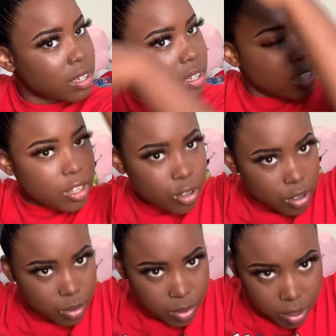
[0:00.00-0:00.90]
You're gonna
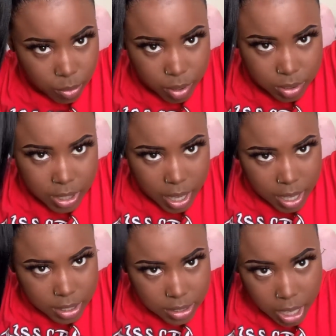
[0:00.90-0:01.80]
want it real tight at the
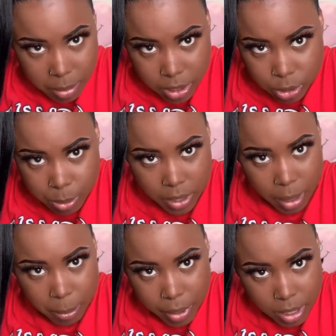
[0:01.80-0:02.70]
top because you put that
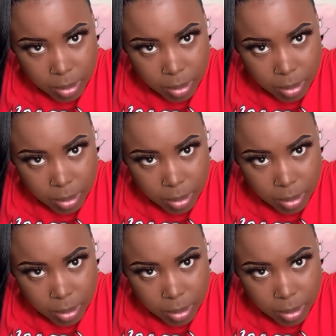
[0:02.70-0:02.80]
bun up